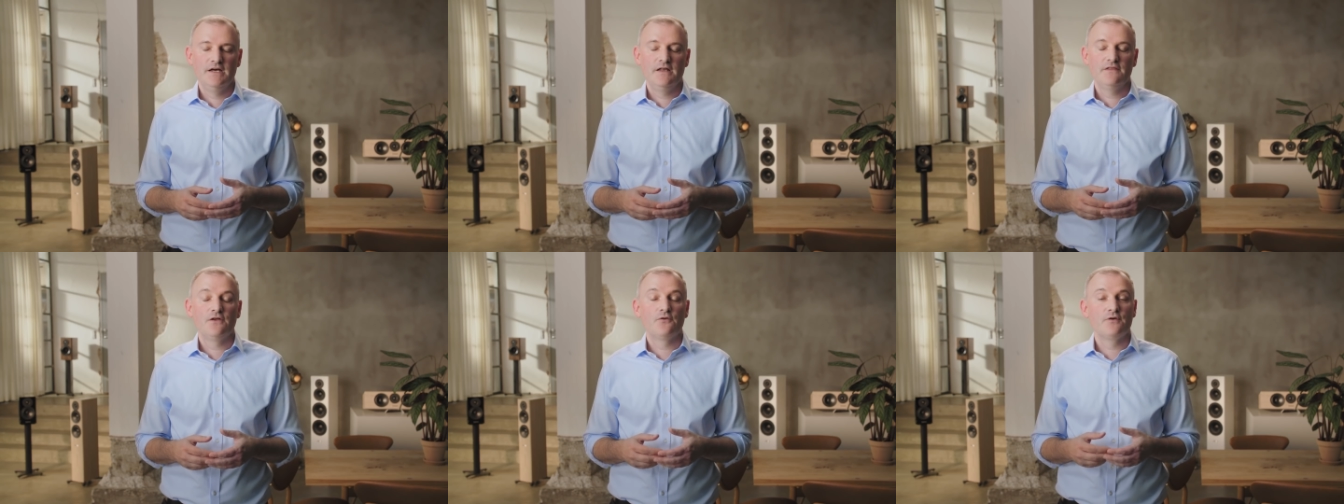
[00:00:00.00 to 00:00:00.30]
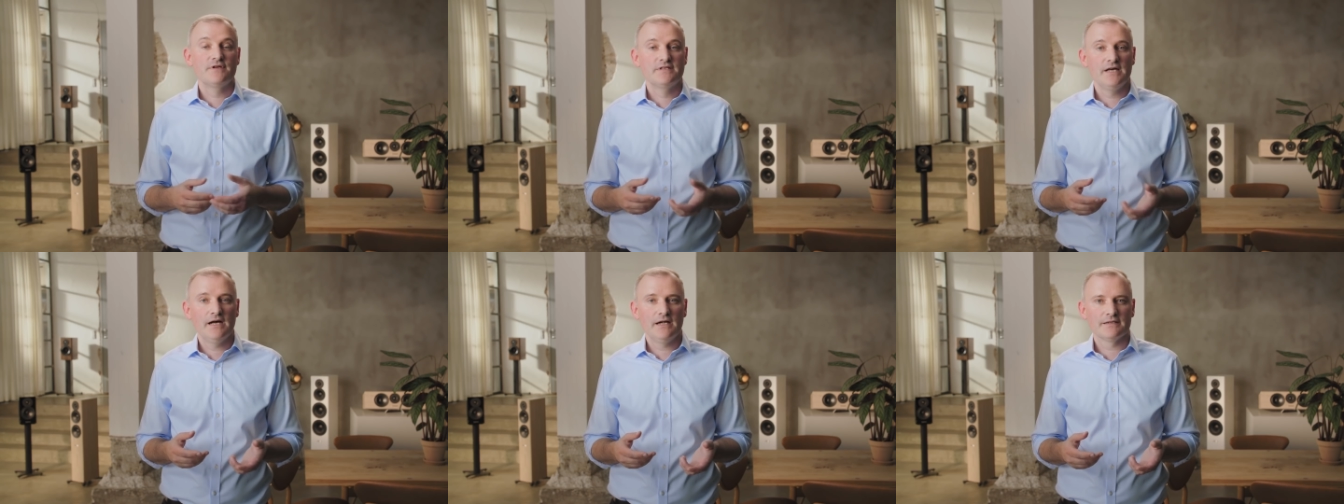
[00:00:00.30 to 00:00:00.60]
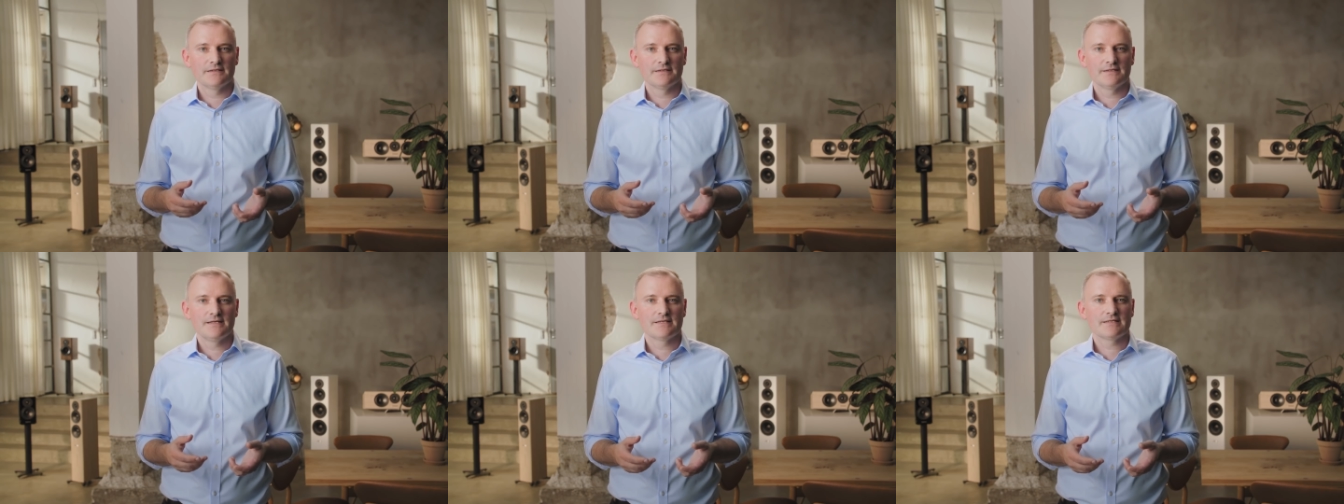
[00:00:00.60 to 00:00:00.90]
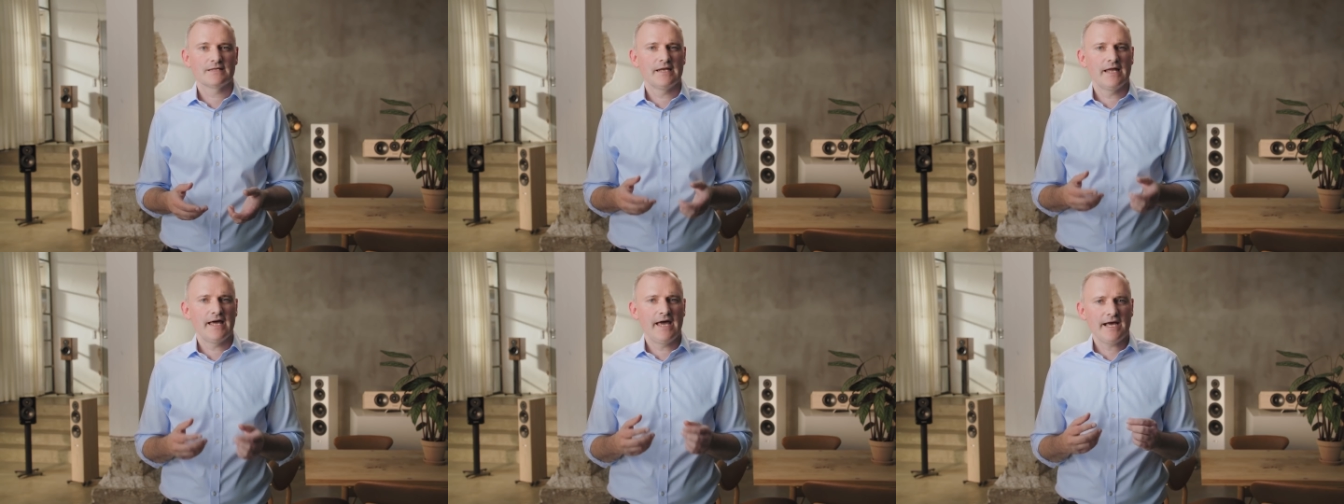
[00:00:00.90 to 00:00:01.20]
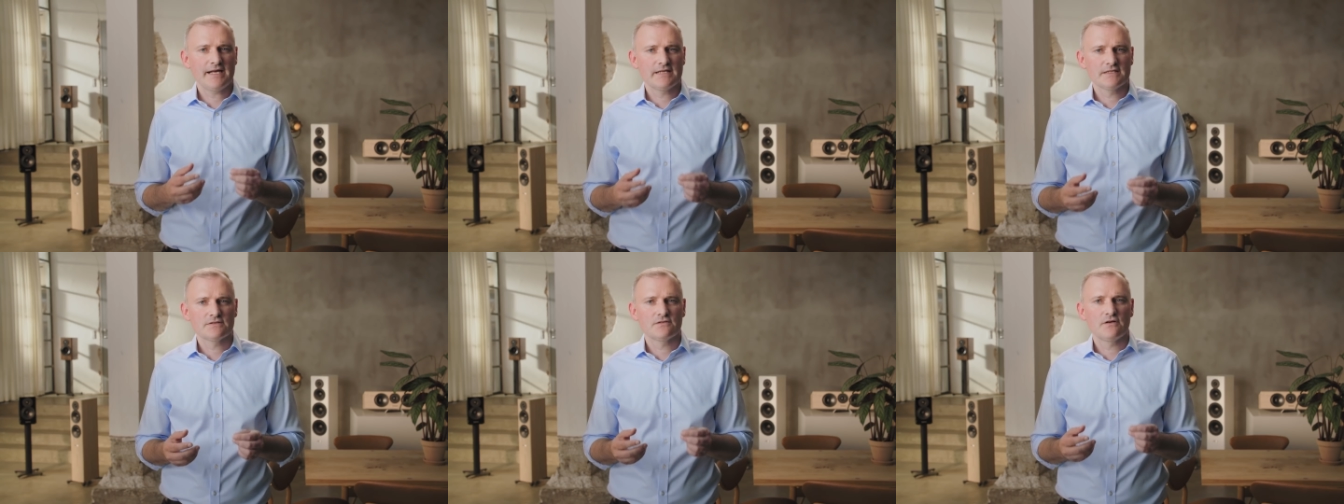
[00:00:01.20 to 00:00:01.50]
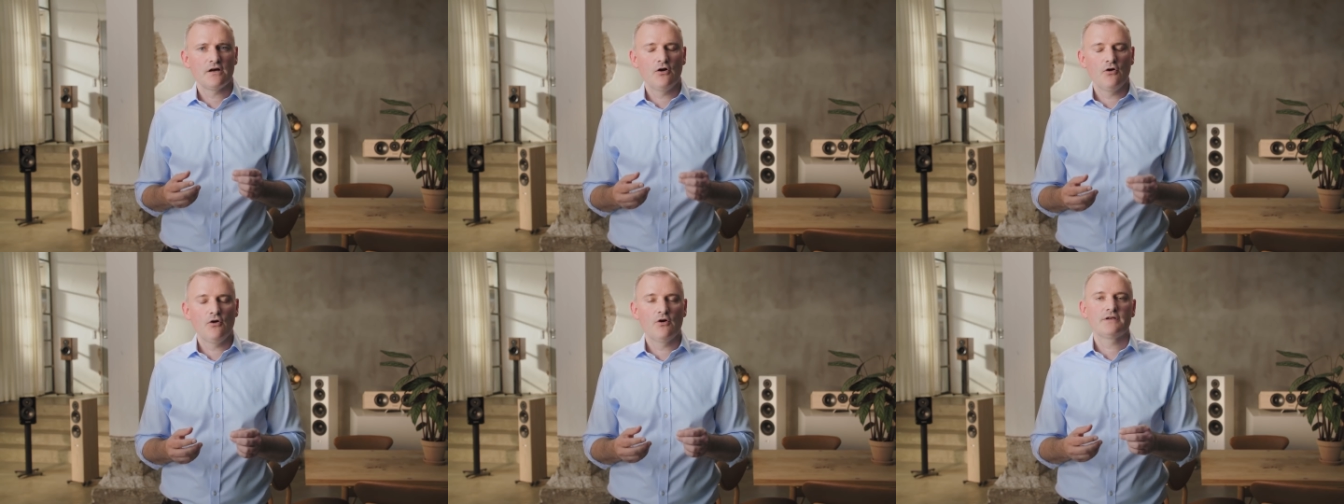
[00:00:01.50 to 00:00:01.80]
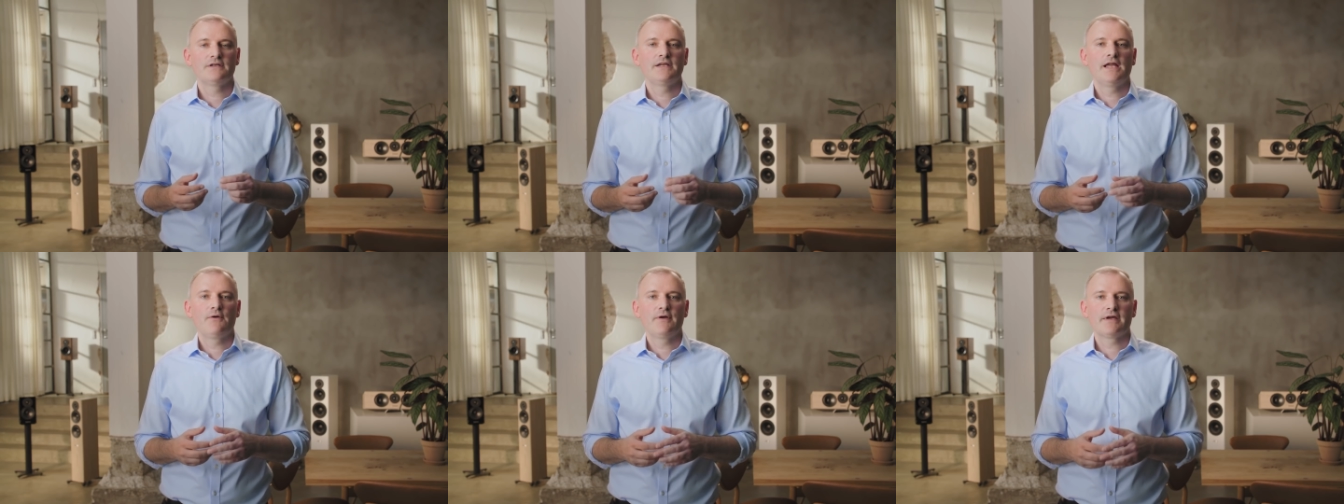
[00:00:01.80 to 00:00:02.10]
The result is an
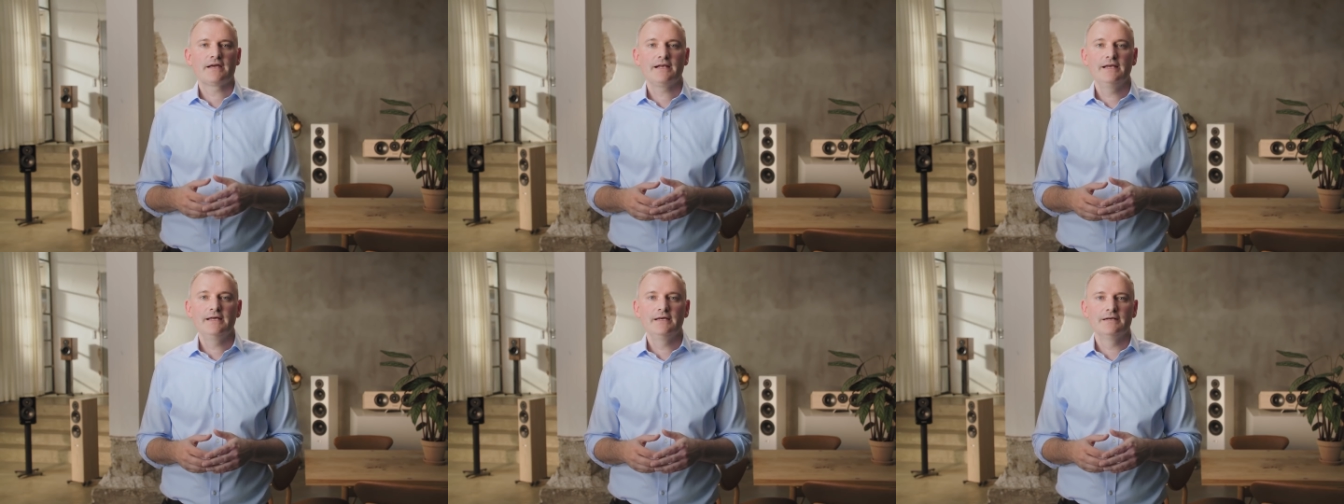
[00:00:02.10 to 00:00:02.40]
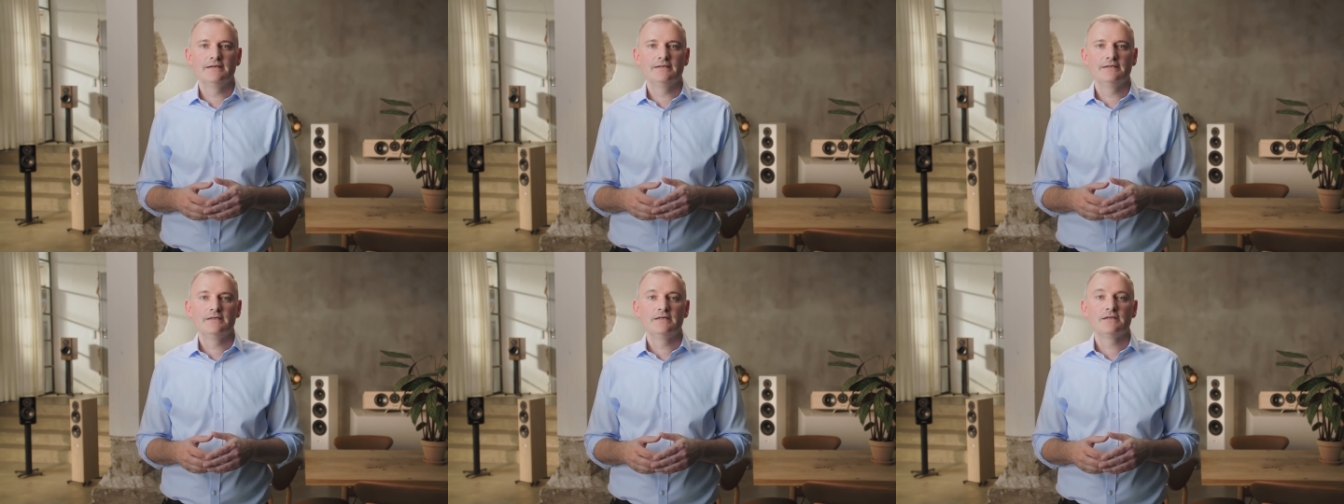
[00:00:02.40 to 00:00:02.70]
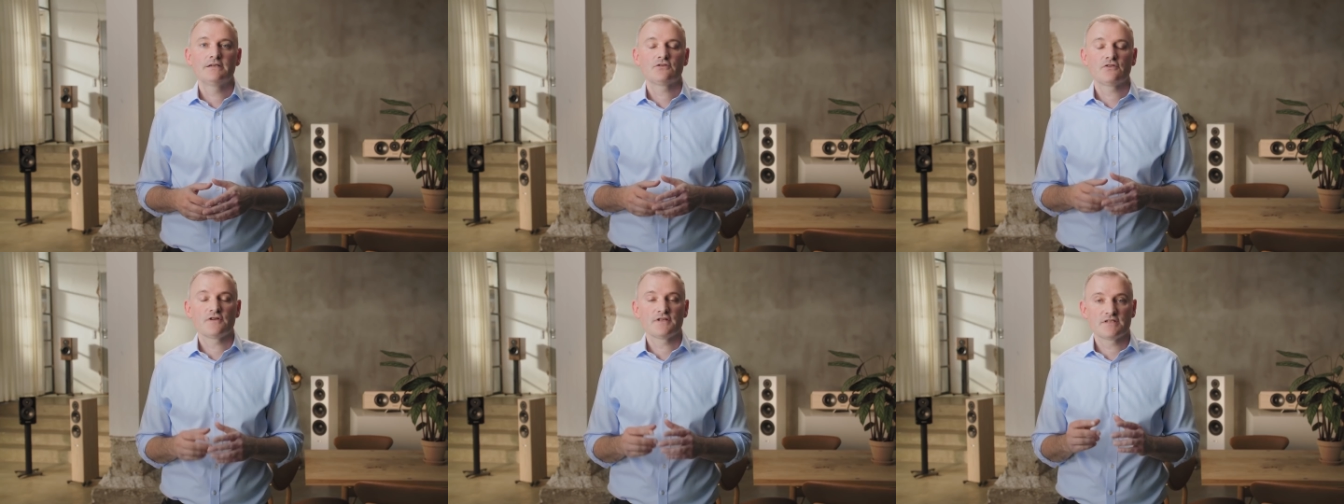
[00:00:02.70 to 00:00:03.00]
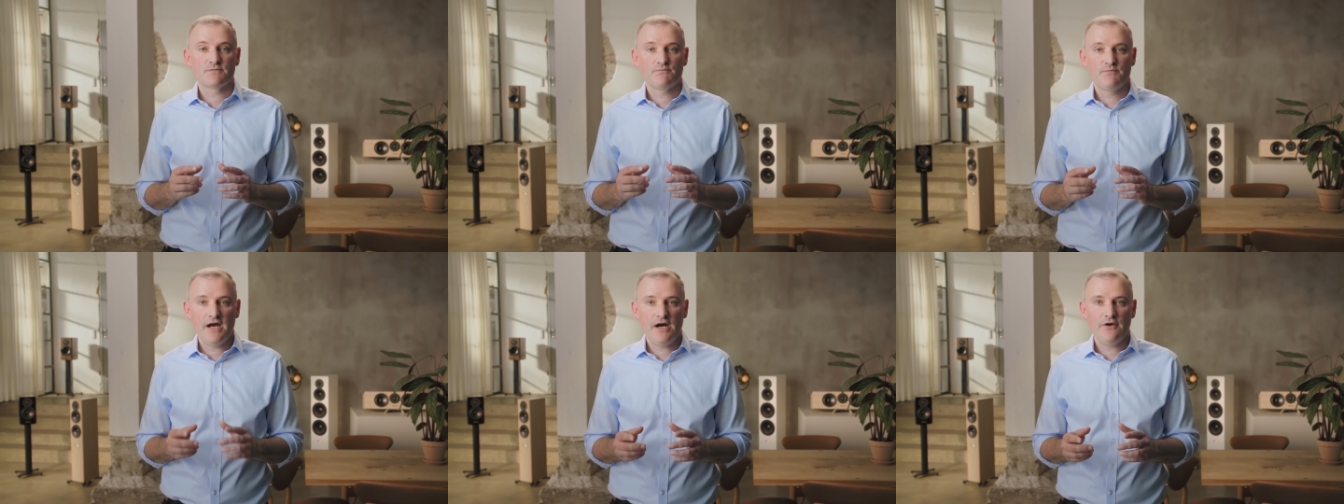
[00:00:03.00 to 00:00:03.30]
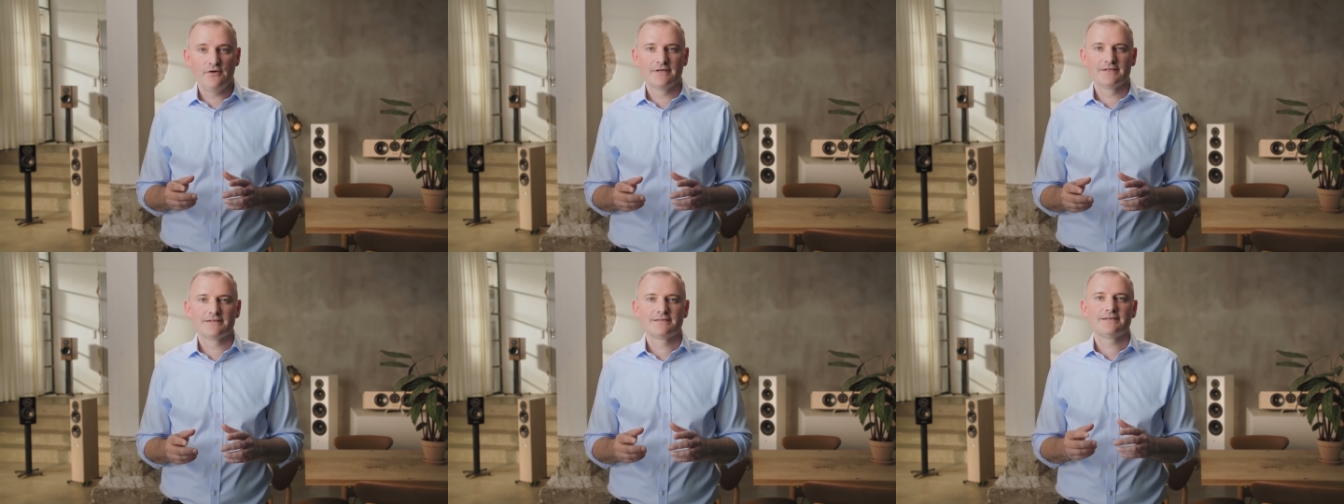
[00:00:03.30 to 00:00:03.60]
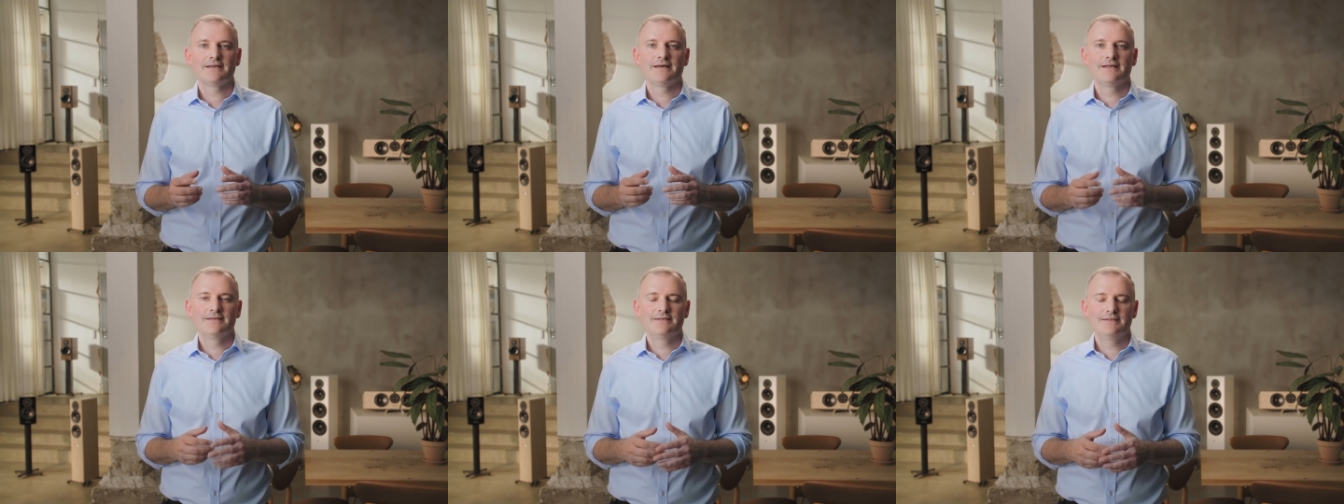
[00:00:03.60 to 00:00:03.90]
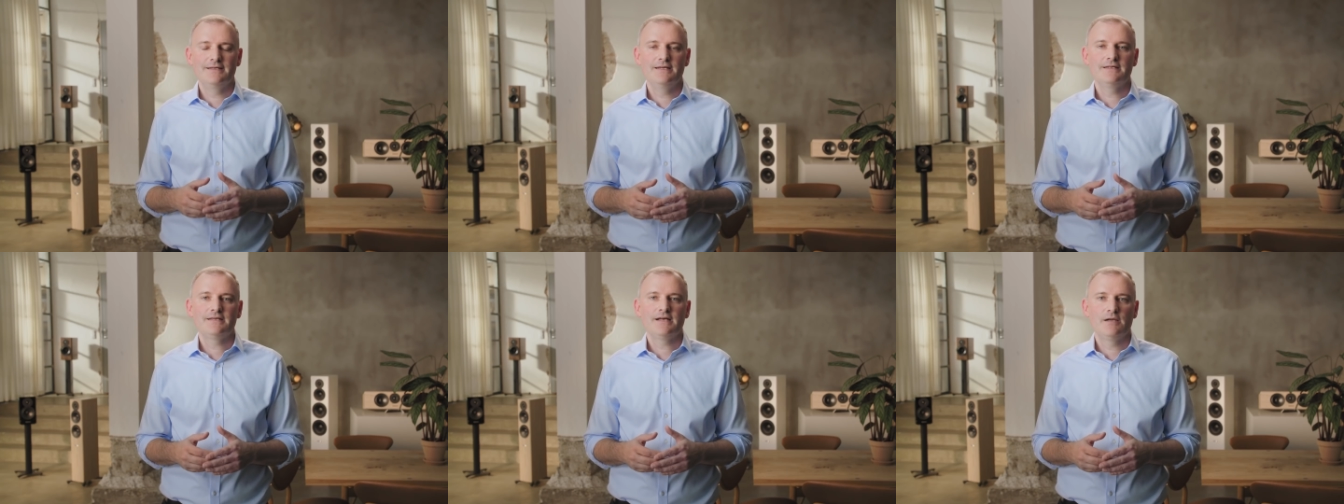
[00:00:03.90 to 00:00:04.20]
extraordinary clear, transparent and
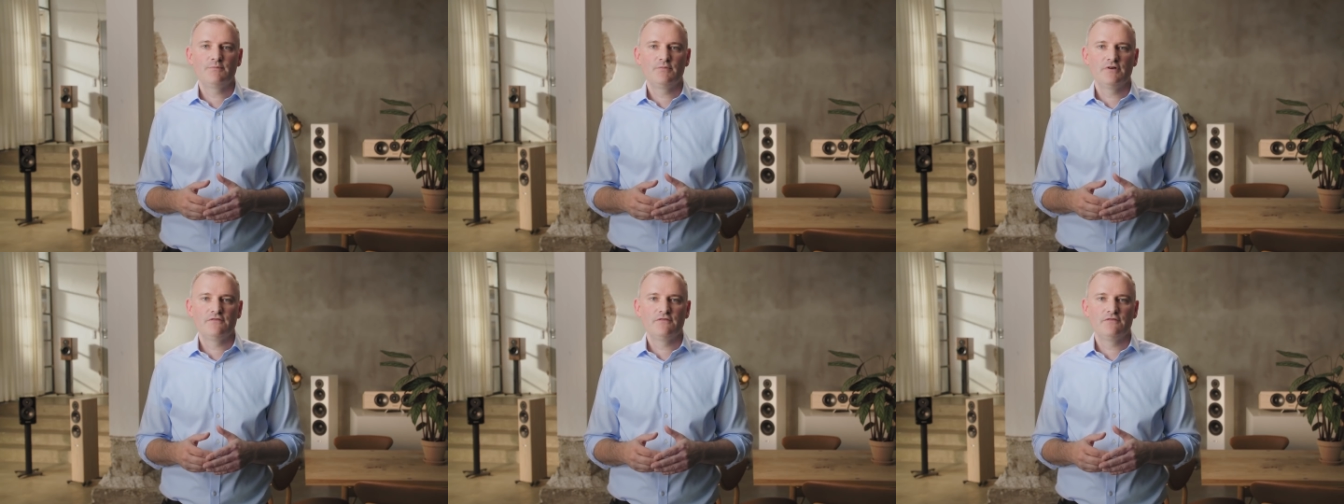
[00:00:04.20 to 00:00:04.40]
detailed